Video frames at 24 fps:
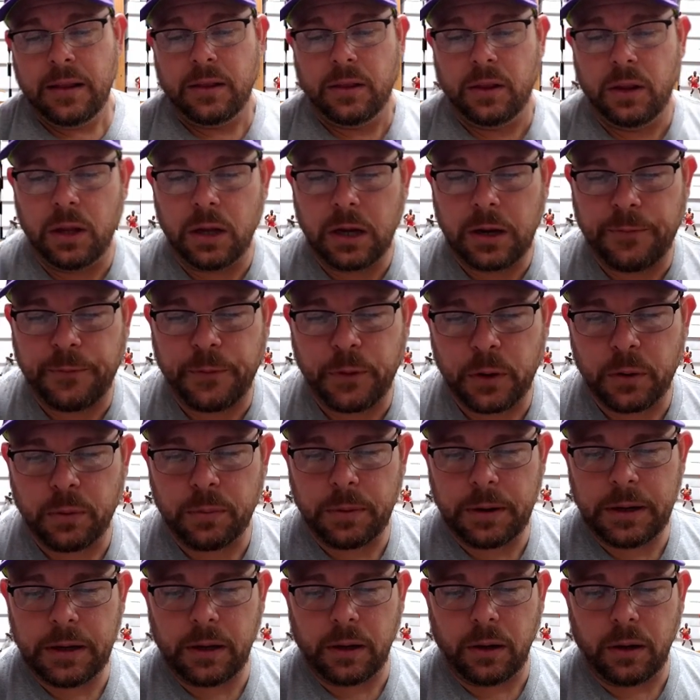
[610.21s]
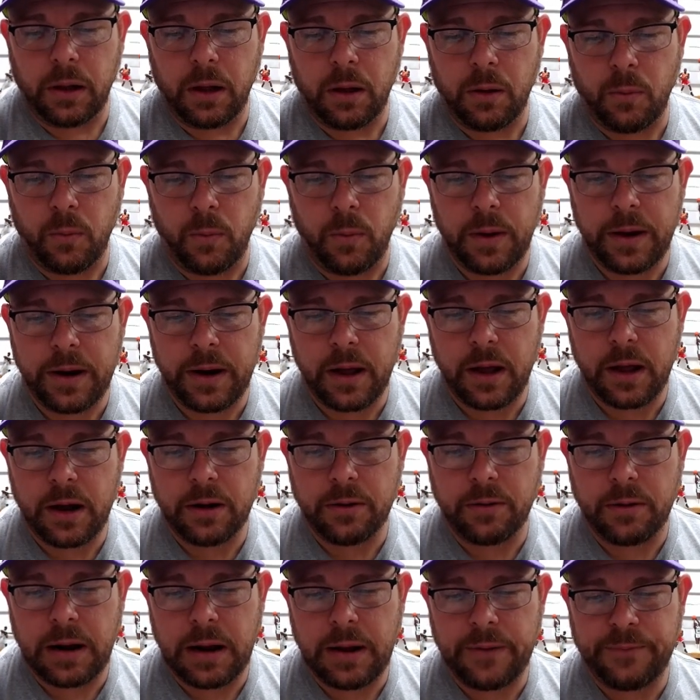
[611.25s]
Look for real one
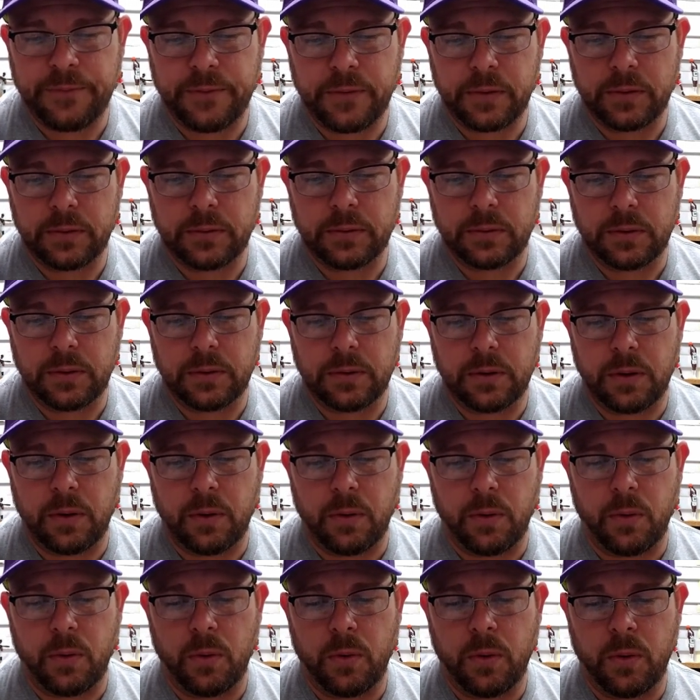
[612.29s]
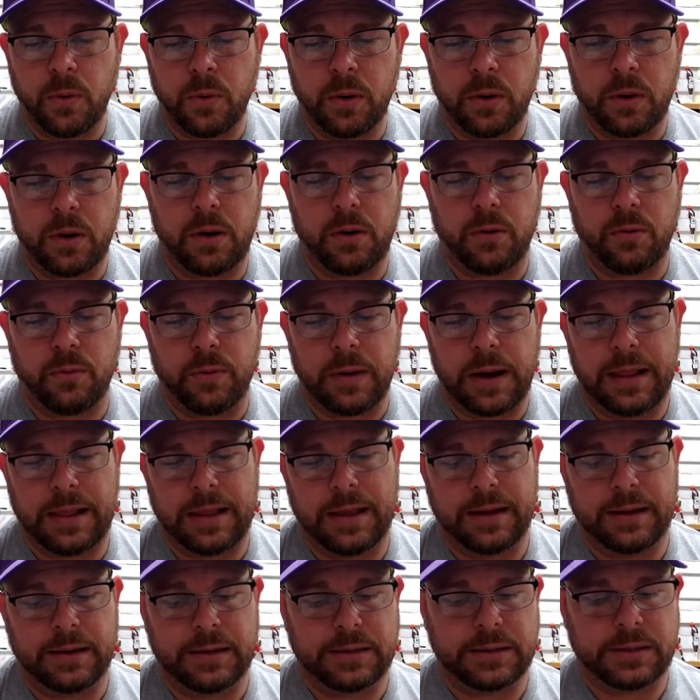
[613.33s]
autograph or
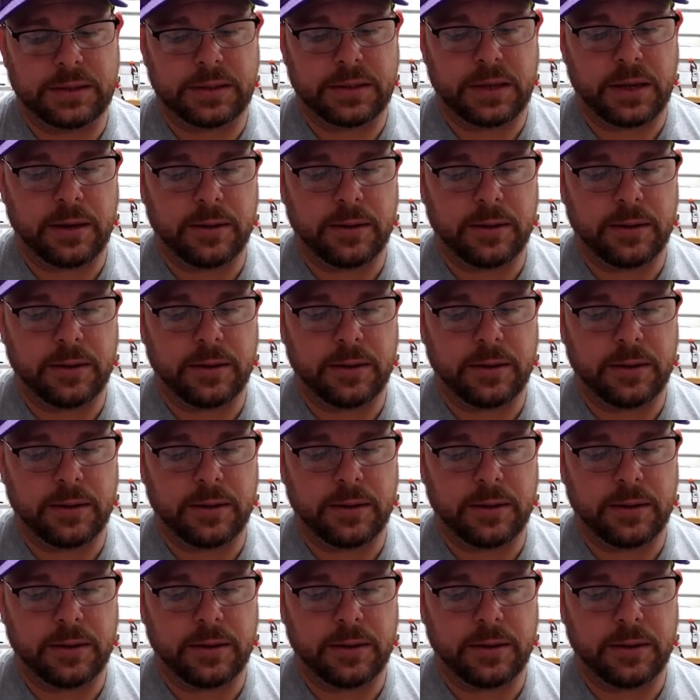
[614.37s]
relics.